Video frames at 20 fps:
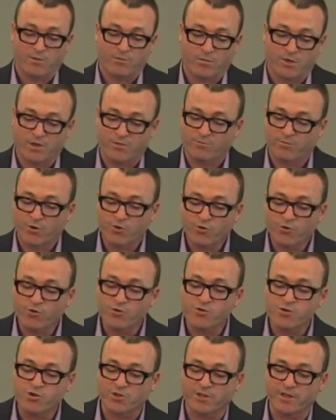But
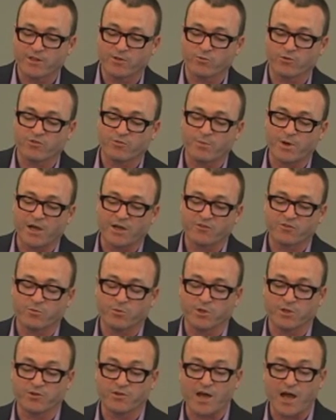crucially, the
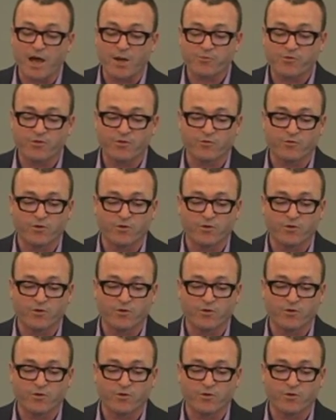responsible adoption